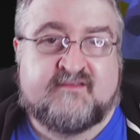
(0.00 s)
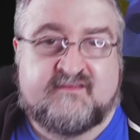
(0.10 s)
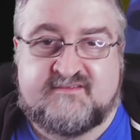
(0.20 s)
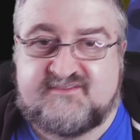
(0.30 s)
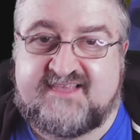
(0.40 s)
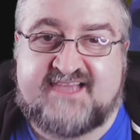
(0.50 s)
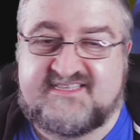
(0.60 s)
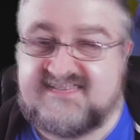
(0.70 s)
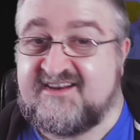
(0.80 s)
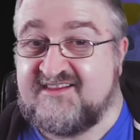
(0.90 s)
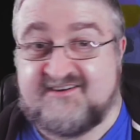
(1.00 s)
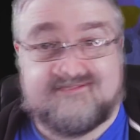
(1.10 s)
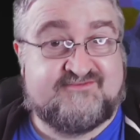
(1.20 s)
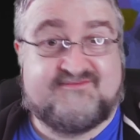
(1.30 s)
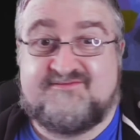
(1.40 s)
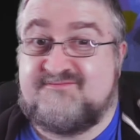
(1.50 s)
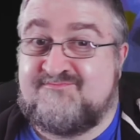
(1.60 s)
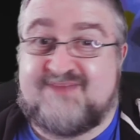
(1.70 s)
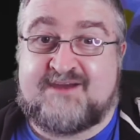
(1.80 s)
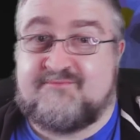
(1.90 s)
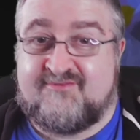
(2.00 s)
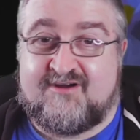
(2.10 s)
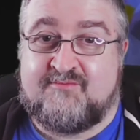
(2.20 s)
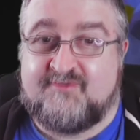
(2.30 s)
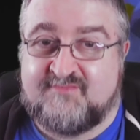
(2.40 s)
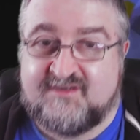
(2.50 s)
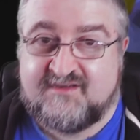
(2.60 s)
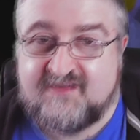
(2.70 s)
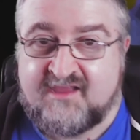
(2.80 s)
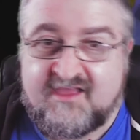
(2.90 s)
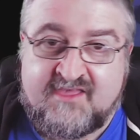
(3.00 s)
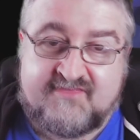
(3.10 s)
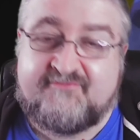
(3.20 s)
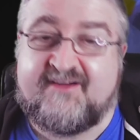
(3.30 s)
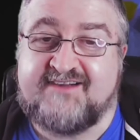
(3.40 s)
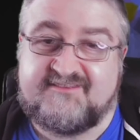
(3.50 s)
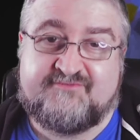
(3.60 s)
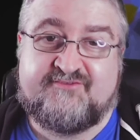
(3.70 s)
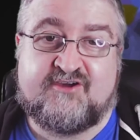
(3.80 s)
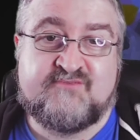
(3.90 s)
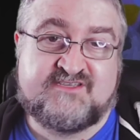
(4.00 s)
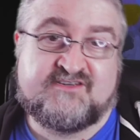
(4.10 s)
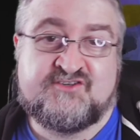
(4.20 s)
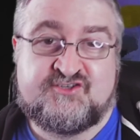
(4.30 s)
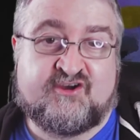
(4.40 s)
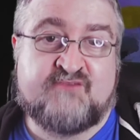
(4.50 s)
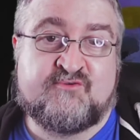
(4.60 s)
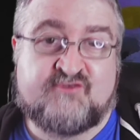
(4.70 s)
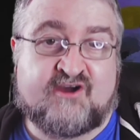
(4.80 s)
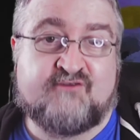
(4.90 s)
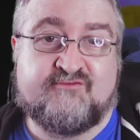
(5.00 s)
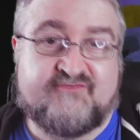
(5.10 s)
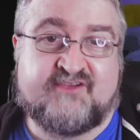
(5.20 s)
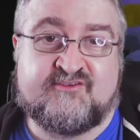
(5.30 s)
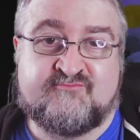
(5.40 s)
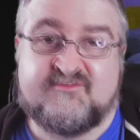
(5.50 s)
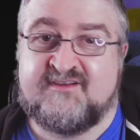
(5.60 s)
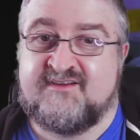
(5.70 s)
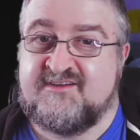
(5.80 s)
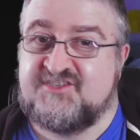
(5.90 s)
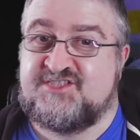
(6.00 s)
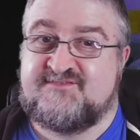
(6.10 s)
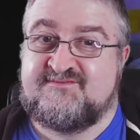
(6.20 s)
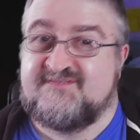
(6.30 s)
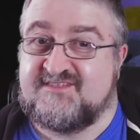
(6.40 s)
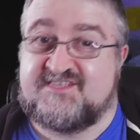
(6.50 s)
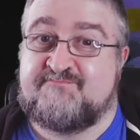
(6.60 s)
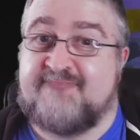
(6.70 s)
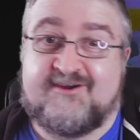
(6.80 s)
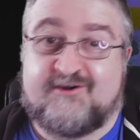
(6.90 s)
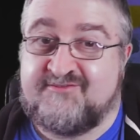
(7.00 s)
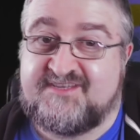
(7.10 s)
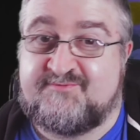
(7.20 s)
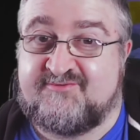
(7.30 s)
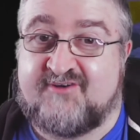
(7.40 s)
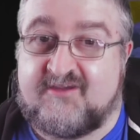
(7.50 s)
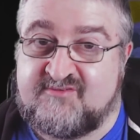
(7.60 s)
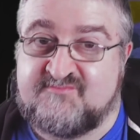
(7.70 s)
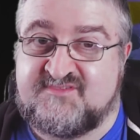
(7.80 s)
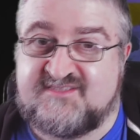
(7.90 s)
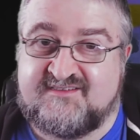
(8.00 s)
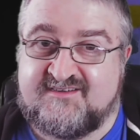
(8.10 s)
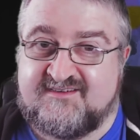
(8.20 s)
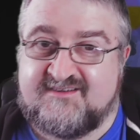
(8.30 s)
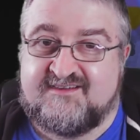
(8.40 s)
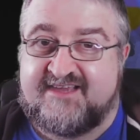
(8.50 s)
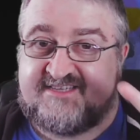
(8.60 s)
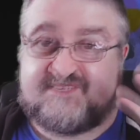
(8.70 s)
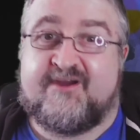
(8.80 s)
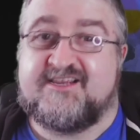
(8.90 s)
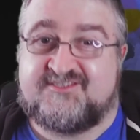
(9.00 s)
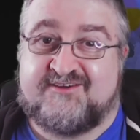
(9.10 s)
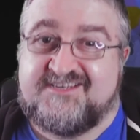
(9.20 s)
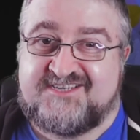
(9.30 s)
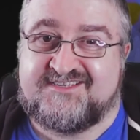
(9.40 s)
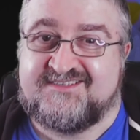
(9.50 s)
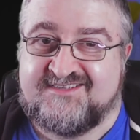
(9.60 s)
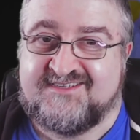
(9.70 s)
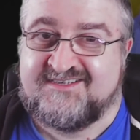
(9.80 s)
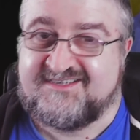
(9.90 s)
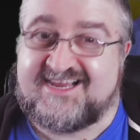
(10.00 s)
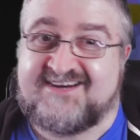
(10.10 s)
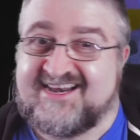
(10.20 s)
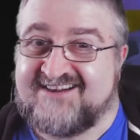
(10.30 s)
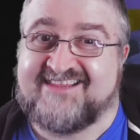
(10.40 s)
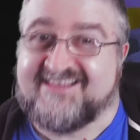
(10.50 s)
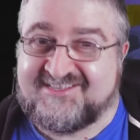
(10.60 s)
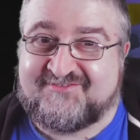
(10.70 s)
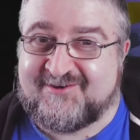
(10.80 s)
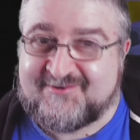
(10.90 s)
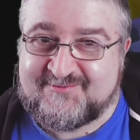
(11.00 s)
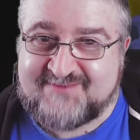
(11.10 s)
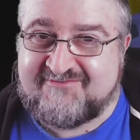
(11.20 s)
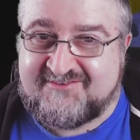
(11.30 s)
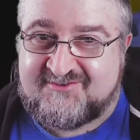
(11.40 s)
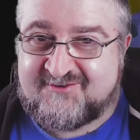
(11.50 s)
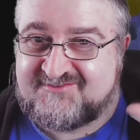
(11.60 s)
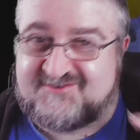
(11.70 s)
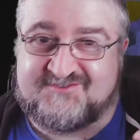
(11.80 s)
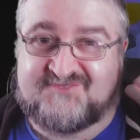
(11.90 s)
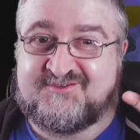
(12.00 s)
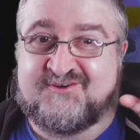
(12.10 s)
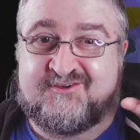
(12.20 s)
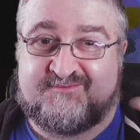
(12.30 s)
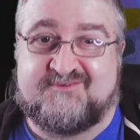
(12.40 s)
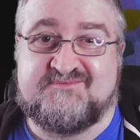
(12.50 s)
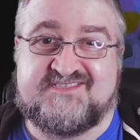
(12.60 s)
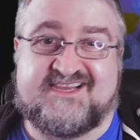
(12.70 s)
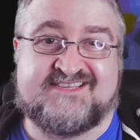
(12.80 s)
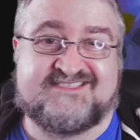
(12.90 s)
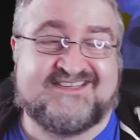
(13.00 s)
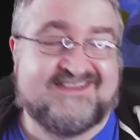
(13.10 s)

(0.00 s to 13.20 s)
So that's another big problem. The fact that the film is an enjoyable cult film, despite all these problems, is quite astonishing. Because I kind of like this film, even though I've told you all the problems it has.